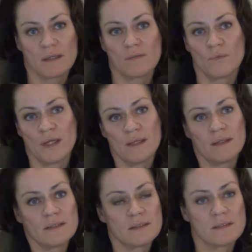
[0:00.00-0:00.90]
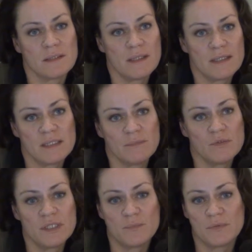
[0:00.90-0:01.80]
way that the
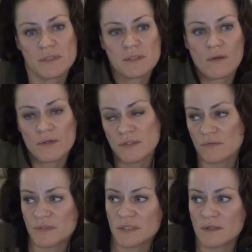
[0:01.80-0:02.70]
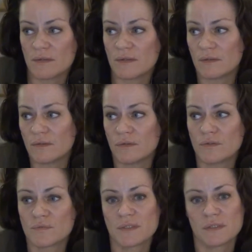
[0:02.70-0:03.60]
NWT puts all services on the
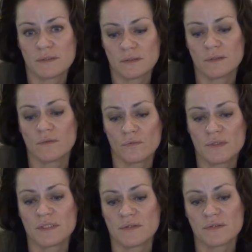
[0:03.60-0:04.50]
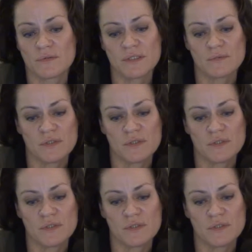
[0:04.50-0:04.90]
Northwest Territories,